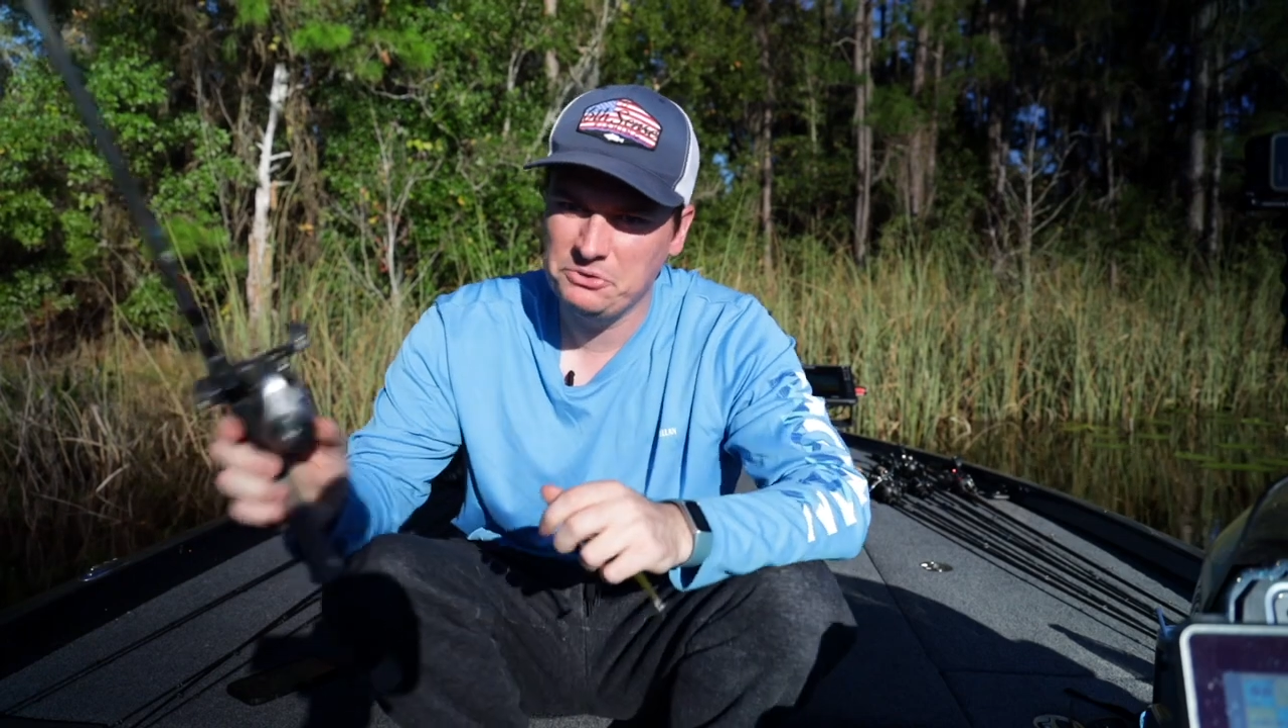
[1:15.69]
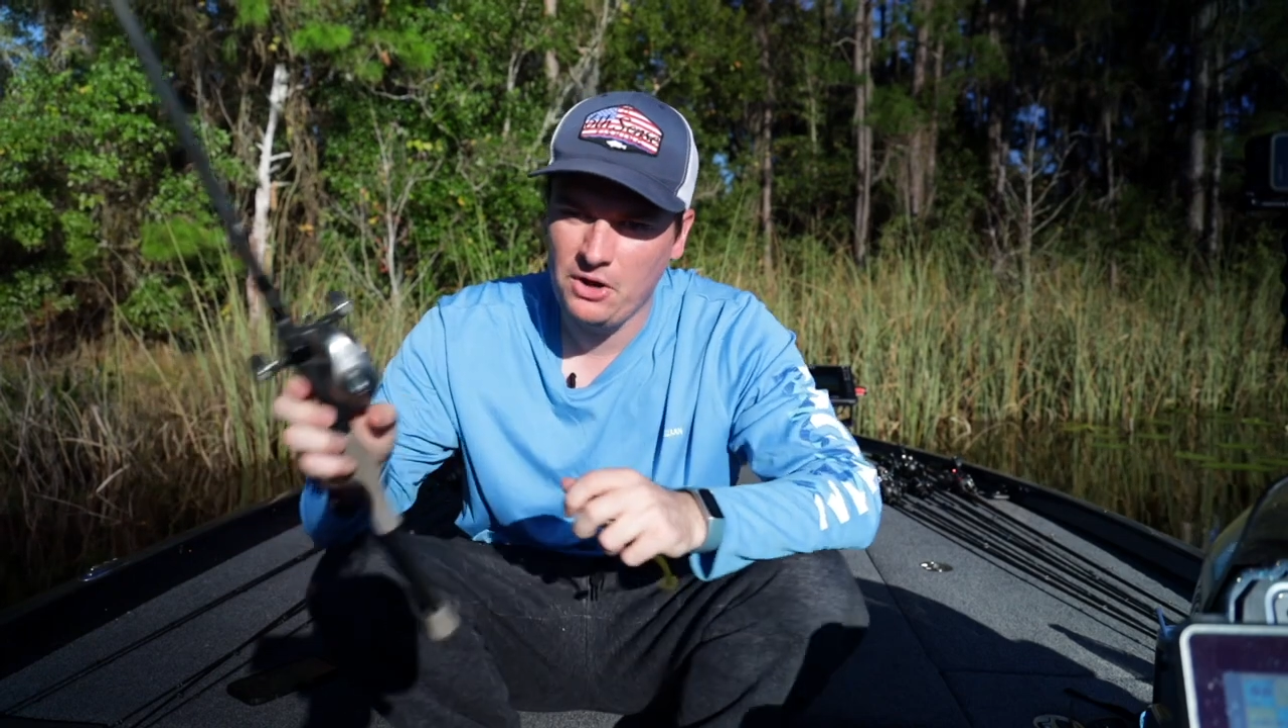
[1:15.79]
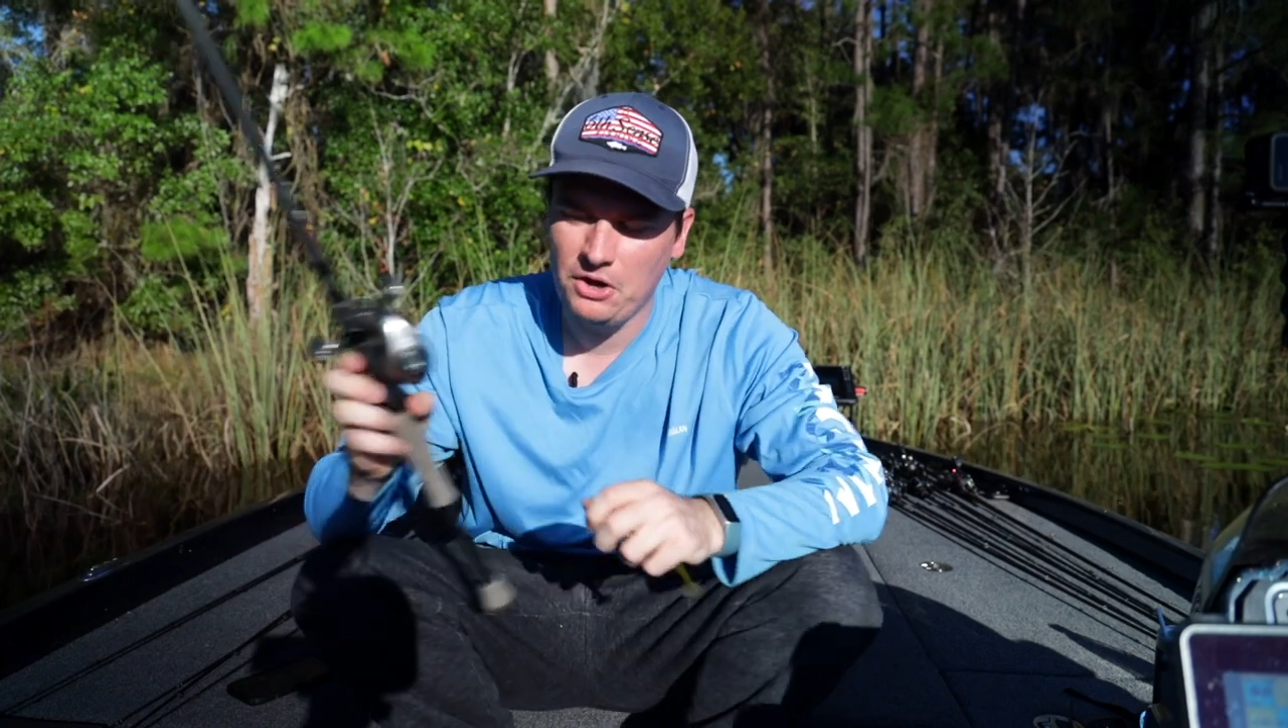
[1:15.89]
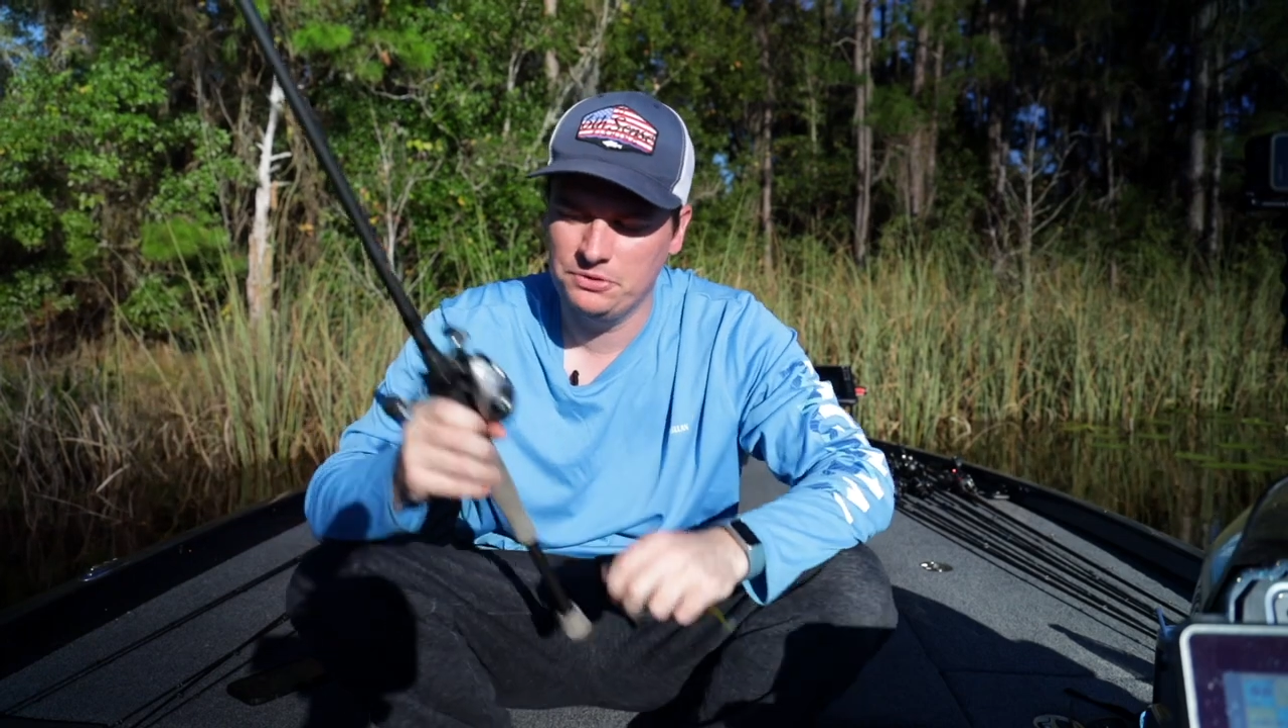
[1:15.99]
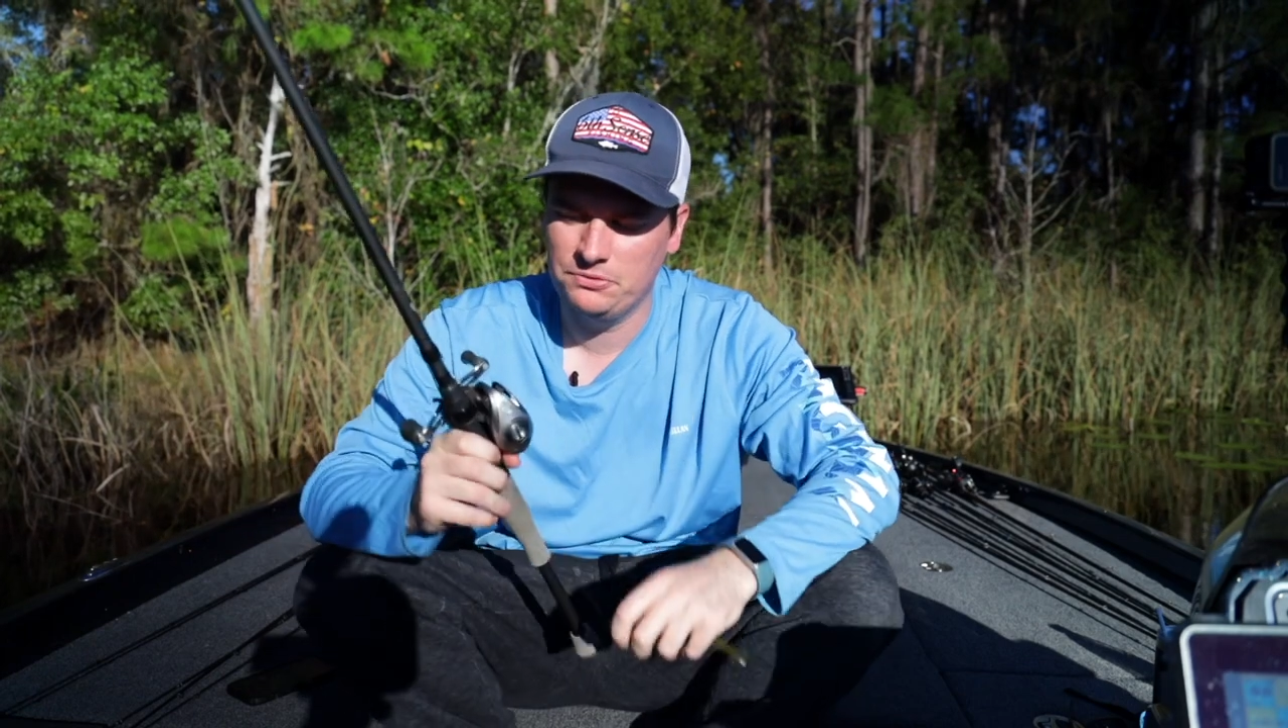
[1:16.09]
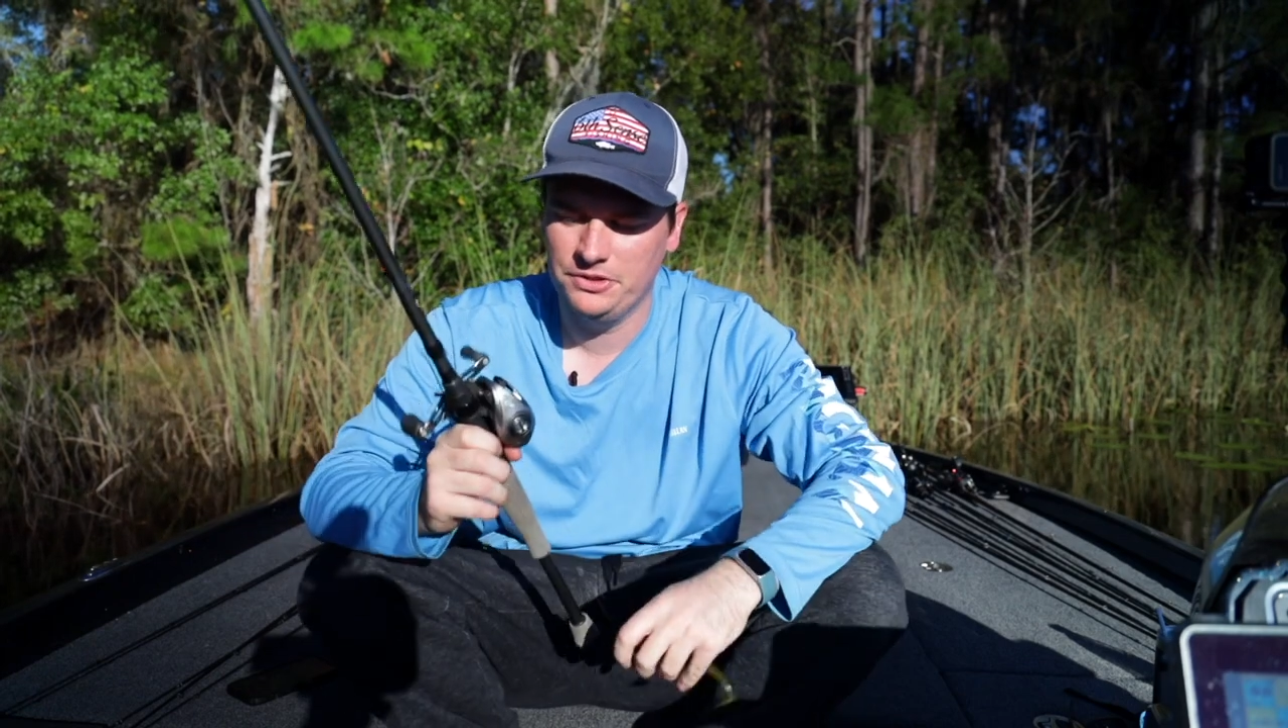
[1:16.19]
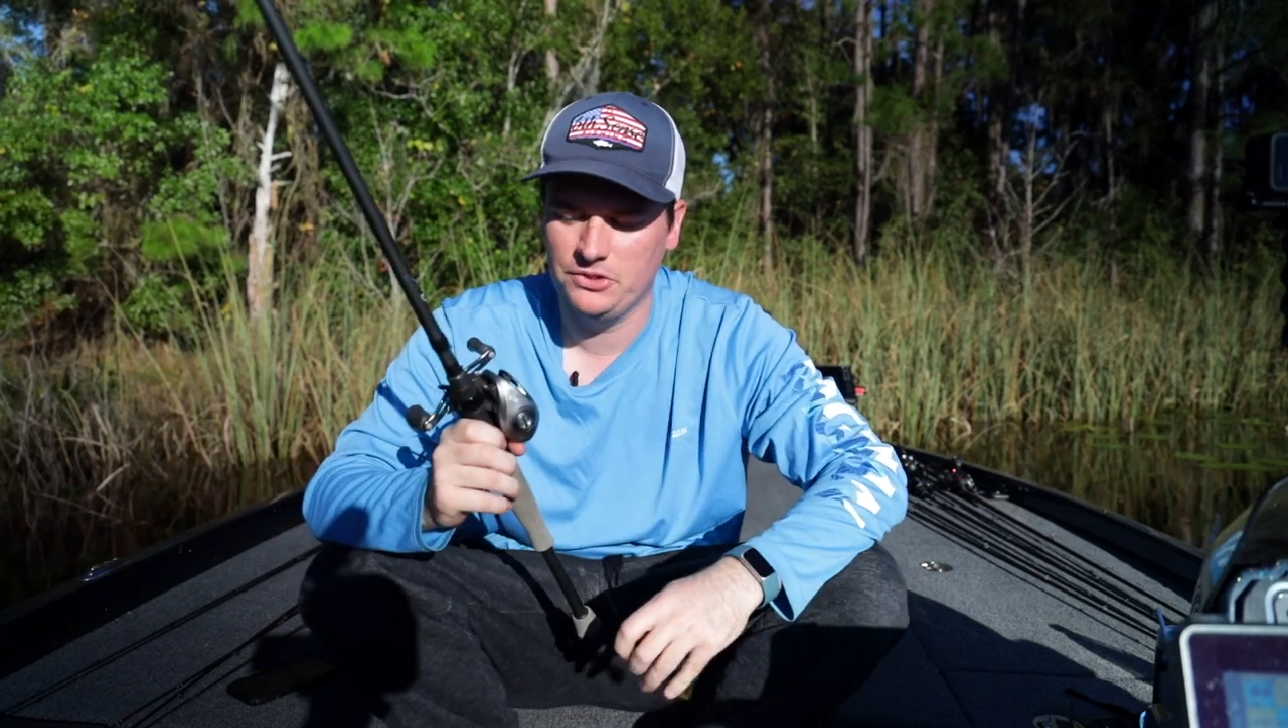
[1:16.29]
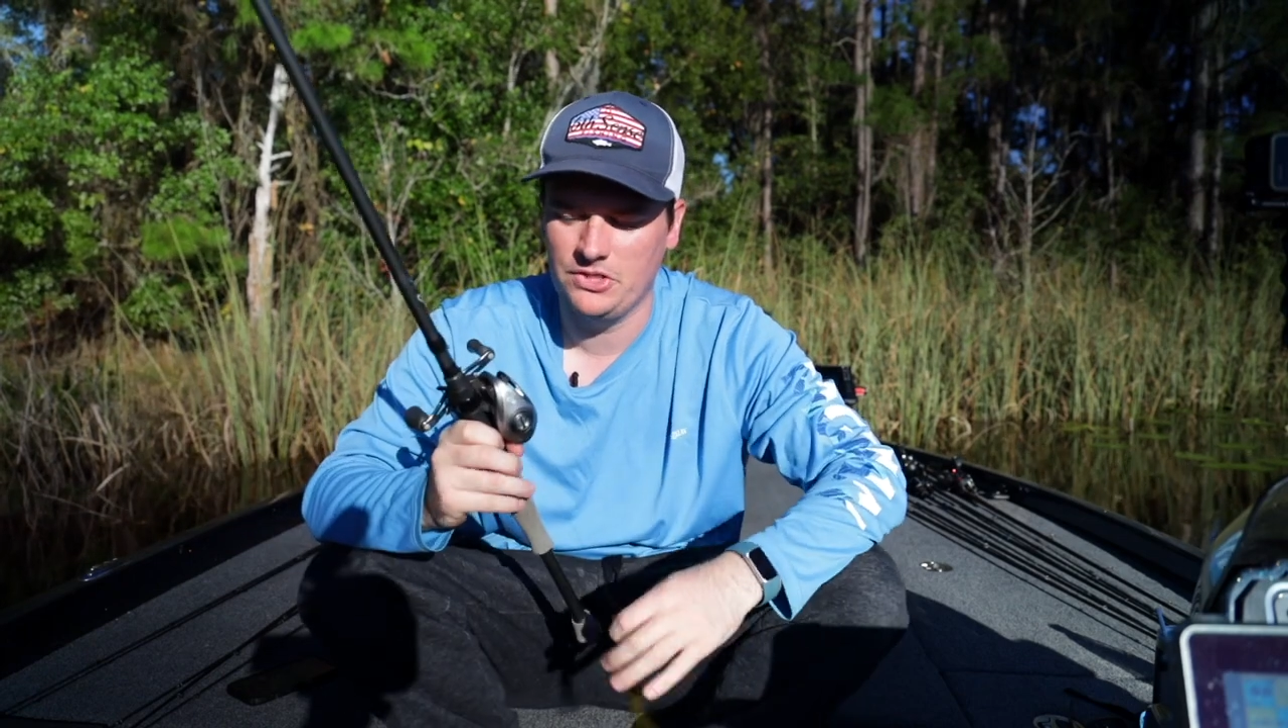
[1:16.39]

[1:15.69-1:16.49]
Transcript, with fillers: of rod and reel